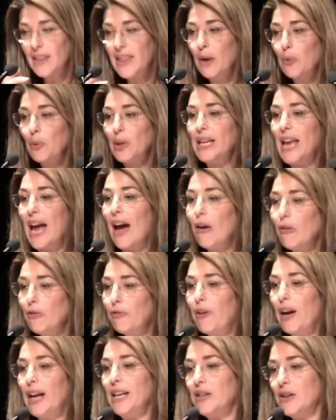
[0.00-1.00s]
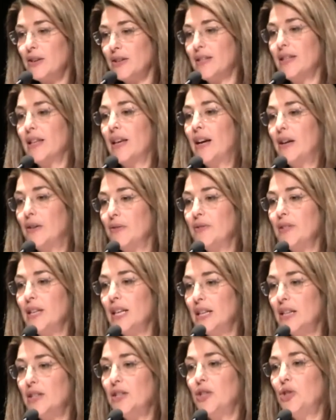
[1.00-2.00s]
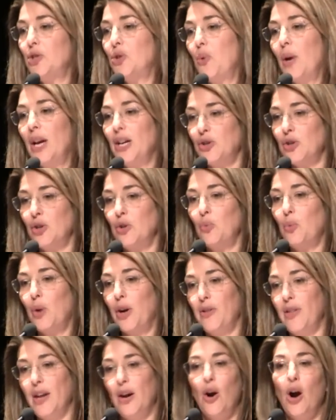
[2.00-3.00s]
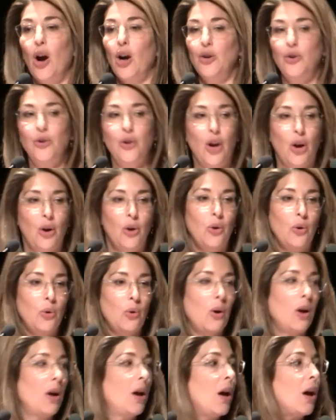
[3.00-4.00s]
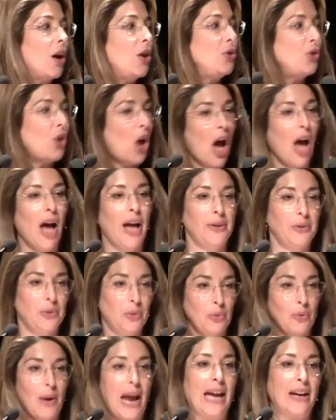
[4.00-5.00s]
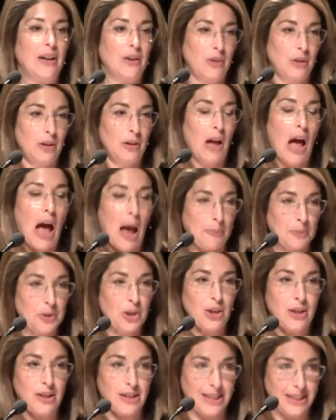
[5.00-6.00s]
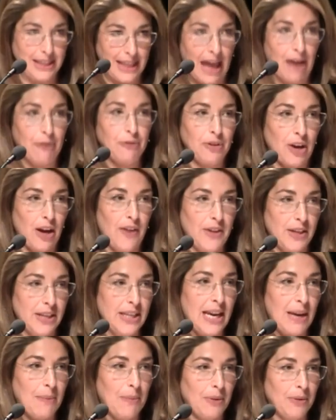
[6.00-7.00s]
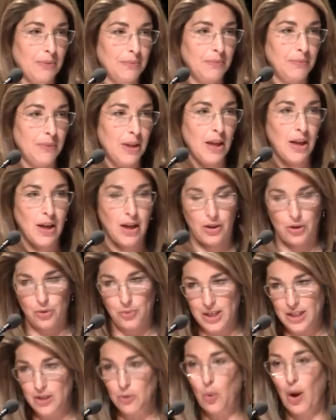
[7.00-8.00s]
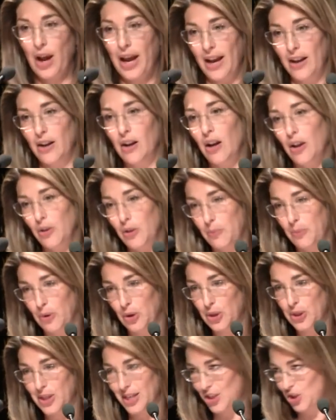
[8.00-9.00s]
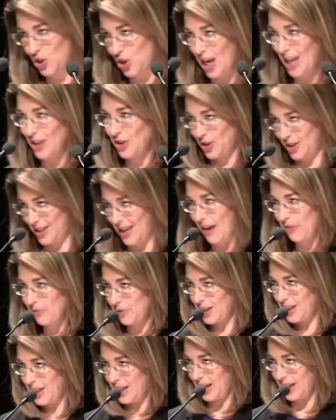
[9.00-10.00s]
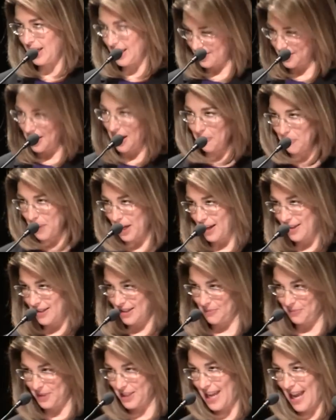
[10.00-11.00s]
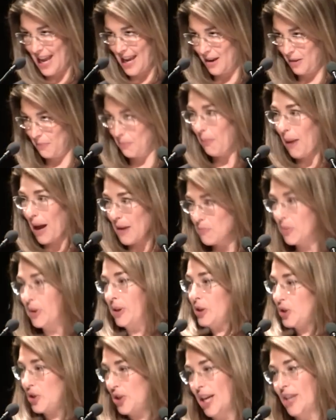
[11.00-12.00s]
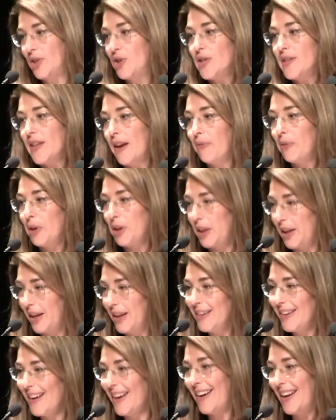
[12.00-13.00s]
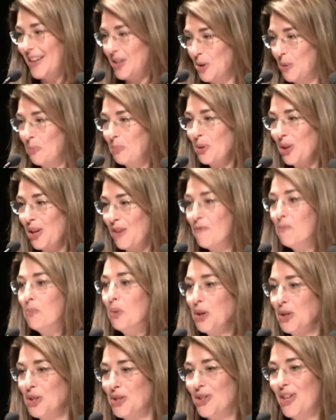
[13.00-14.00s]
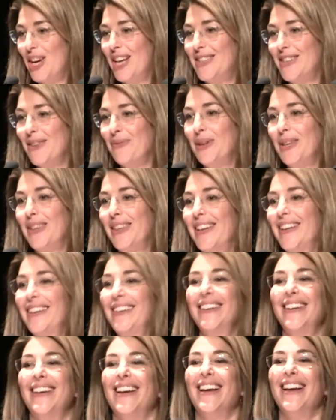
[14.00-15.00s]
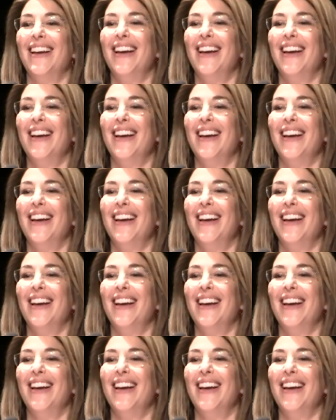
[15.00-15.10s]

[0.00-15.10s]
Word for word: that we now find ourselves in a situation where there are no non-radical options left on the table. The reason why I called the book This Changes Everything is not because I'm saying my book changes everything. I don't believe books change everything.